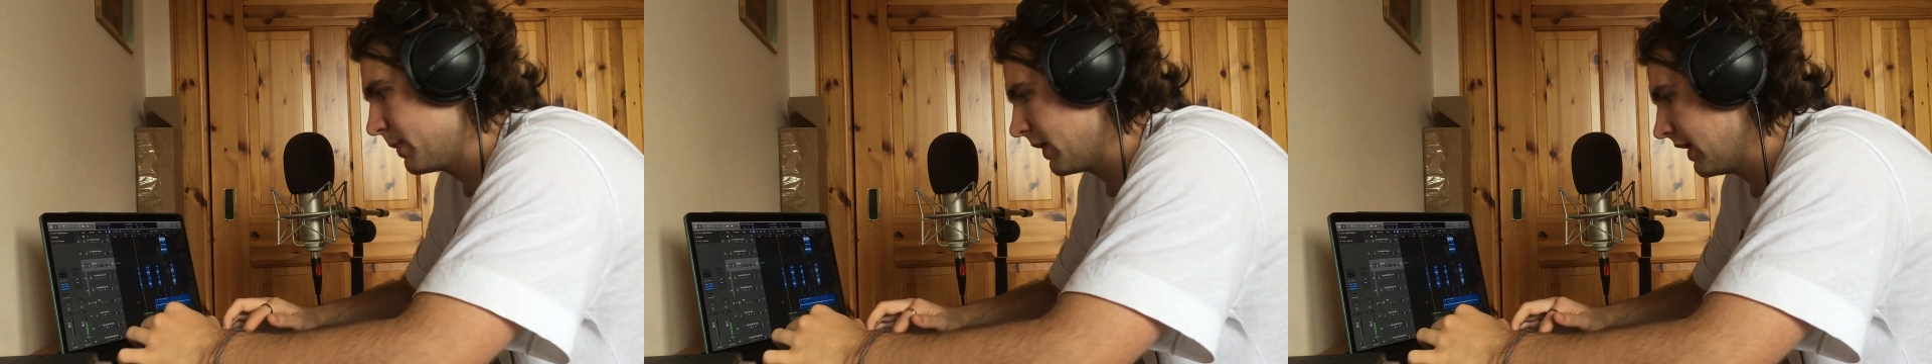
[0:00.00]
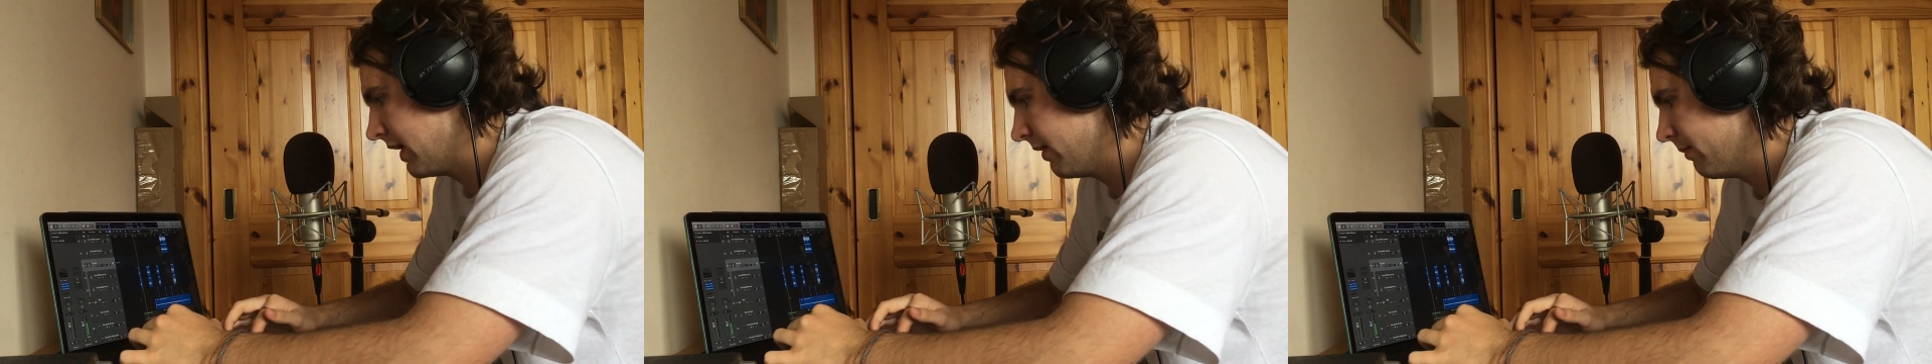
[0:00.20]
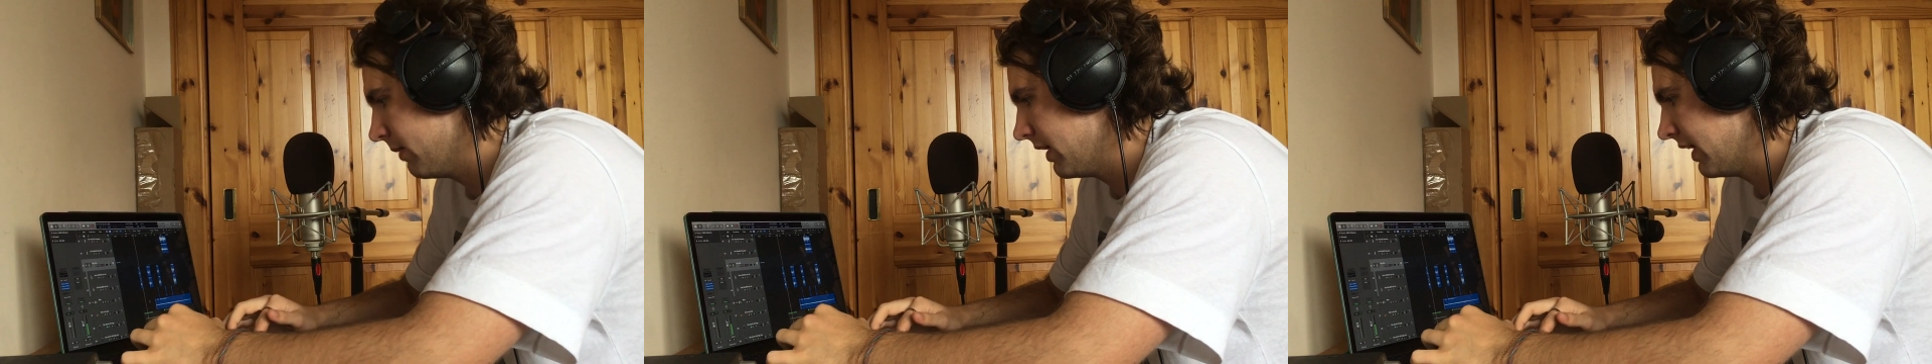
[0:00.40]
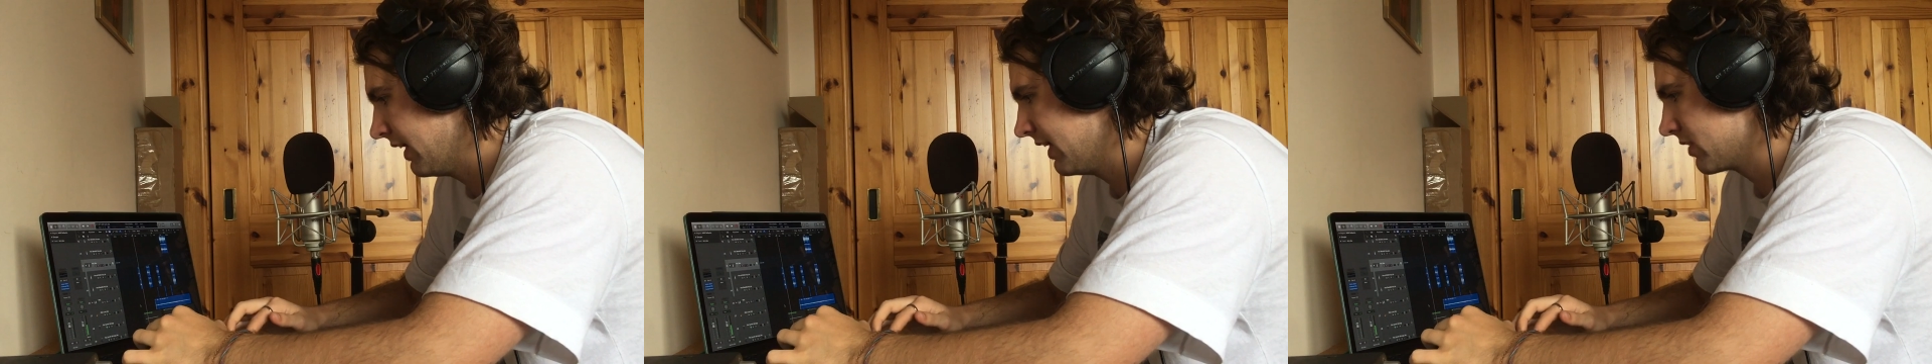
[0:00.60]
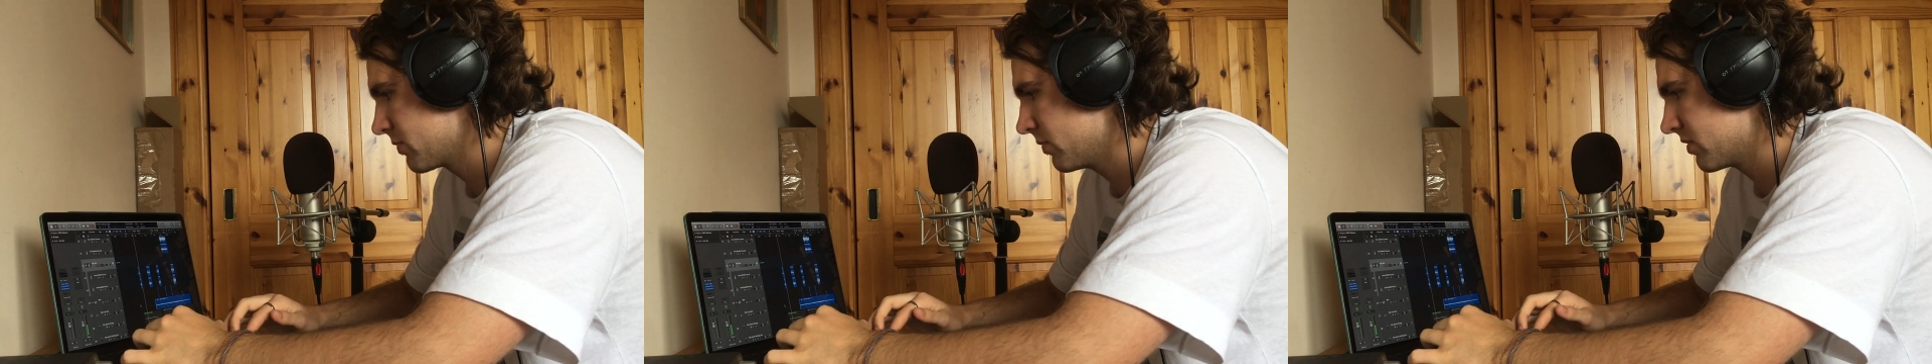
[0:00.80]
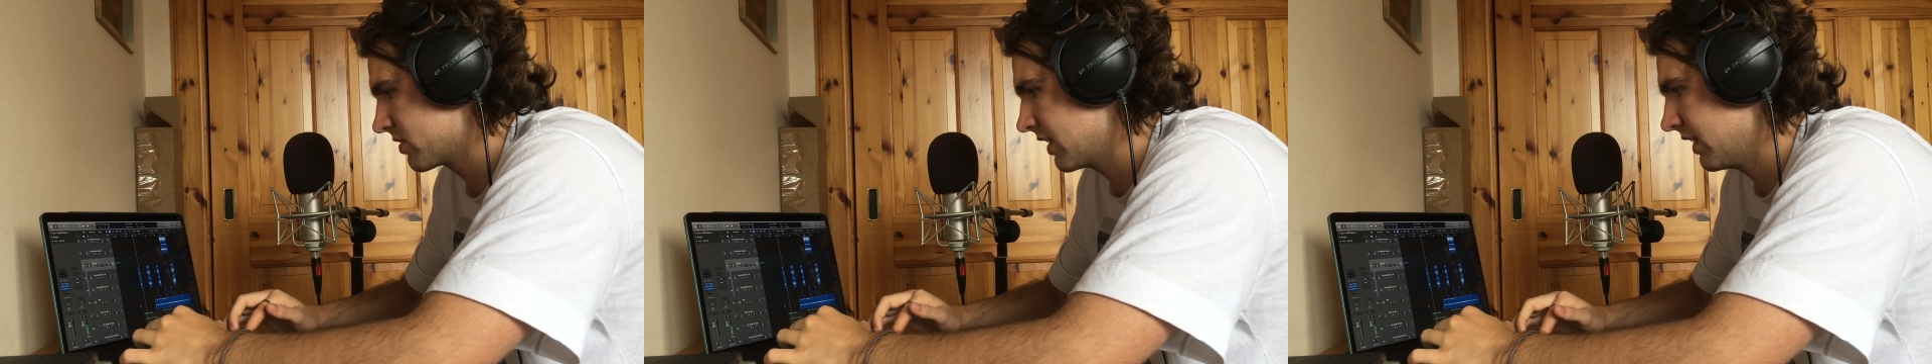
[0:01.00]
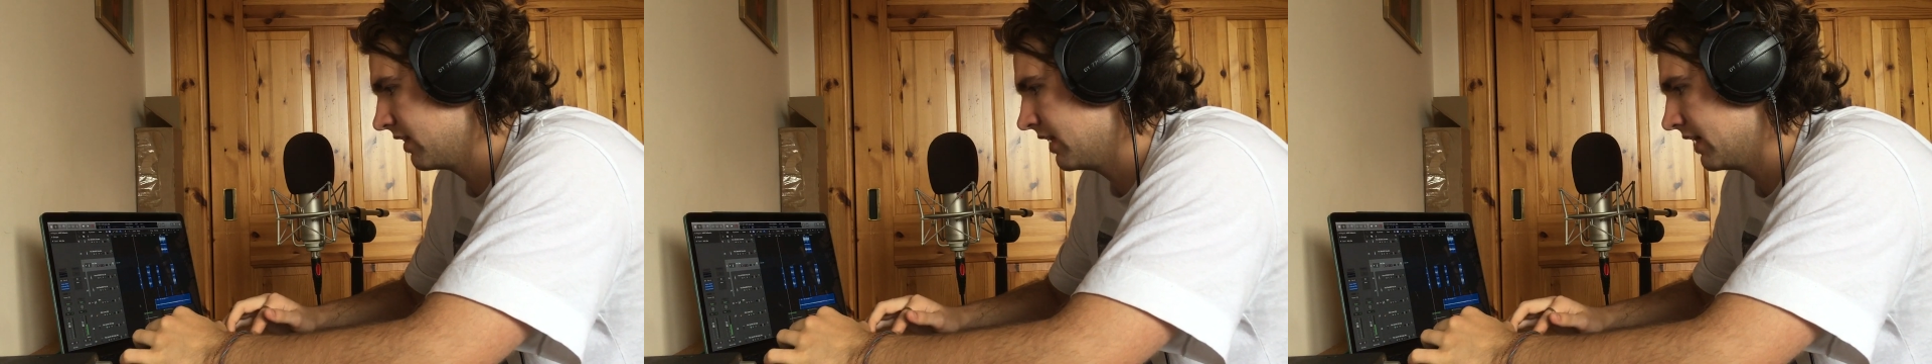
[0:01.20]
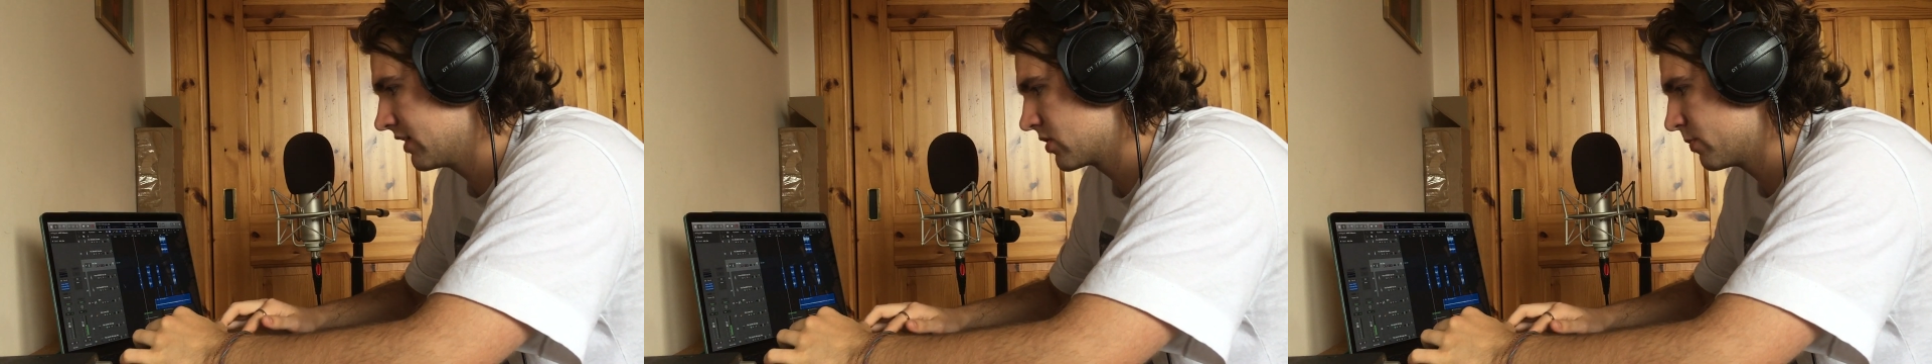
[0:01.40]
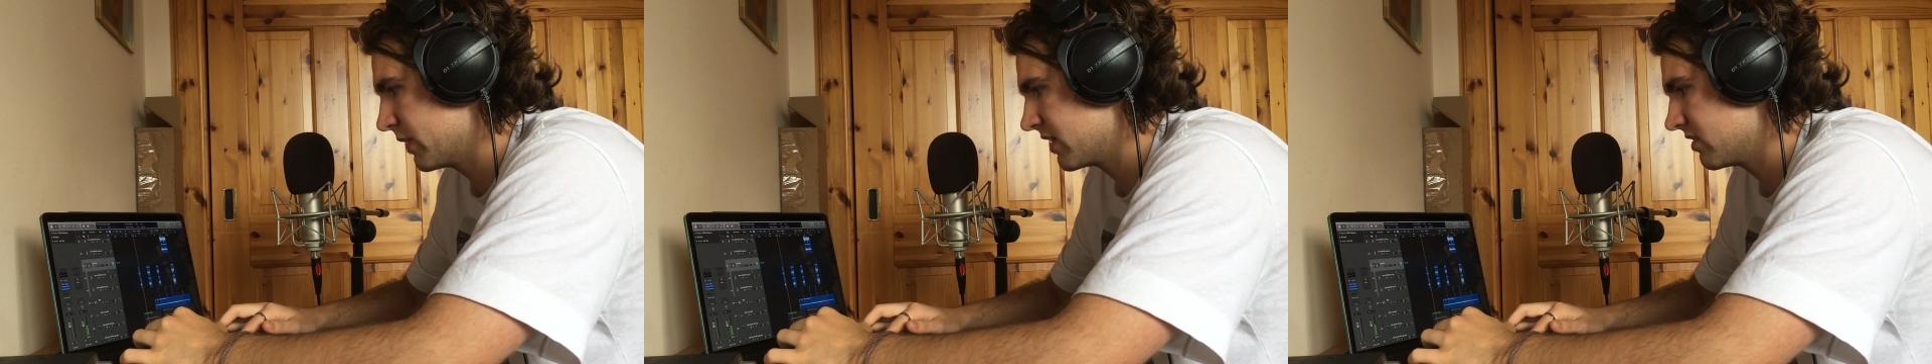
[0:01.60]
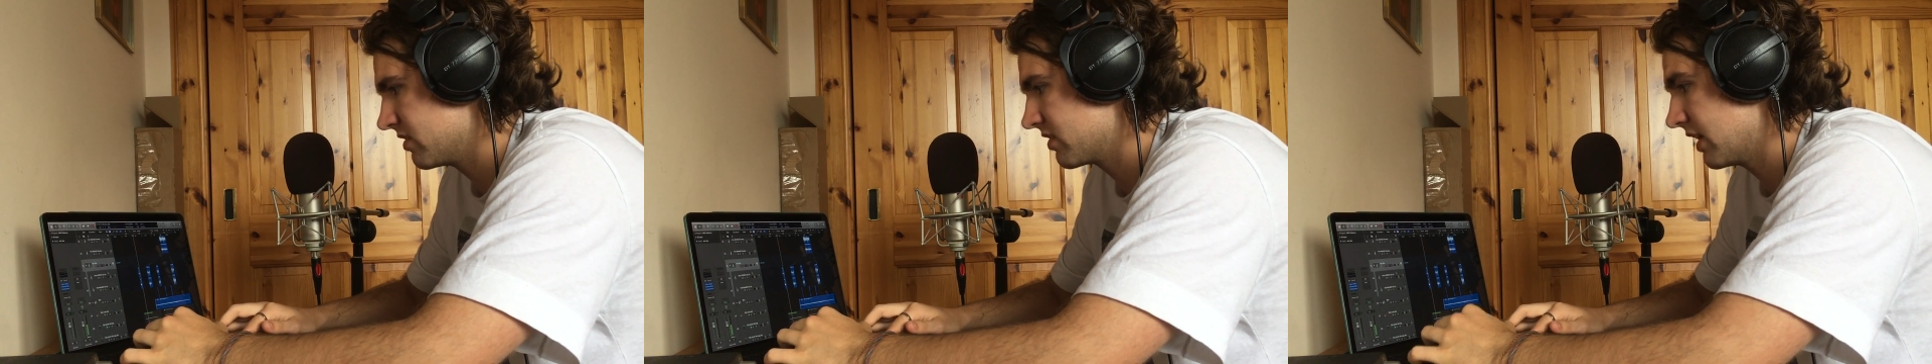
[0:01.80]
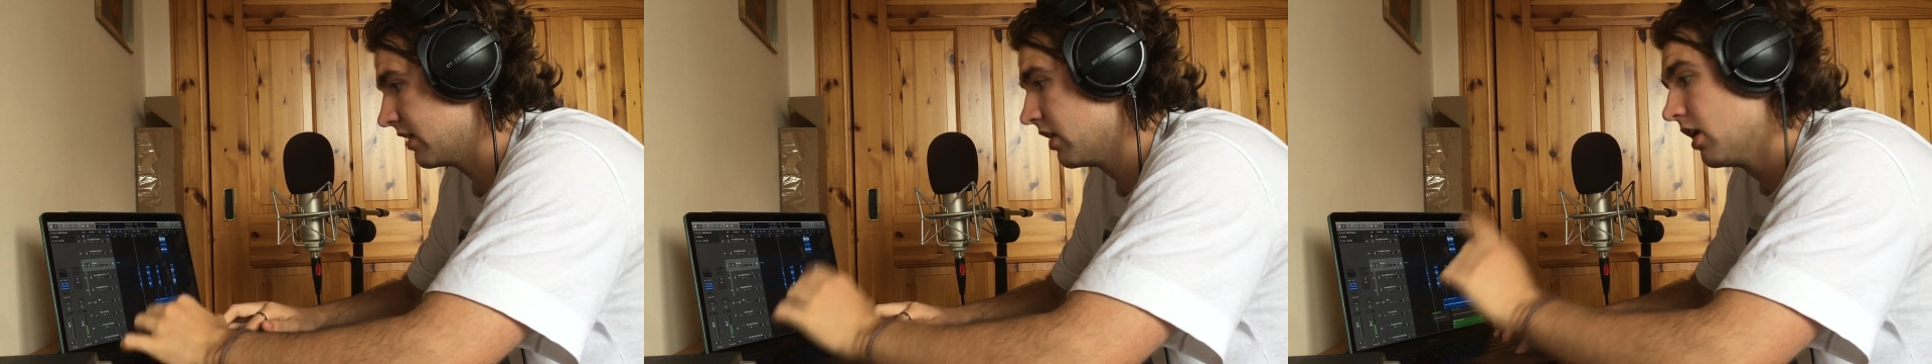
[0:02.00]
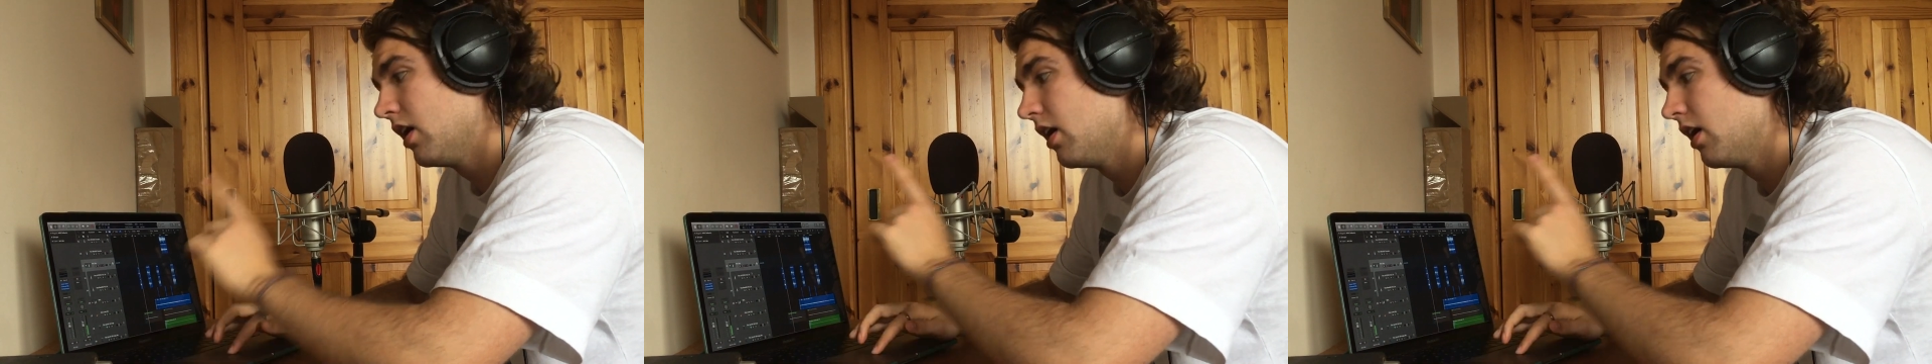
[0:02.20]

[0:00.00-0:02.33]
and that's what's getting that spacey sound.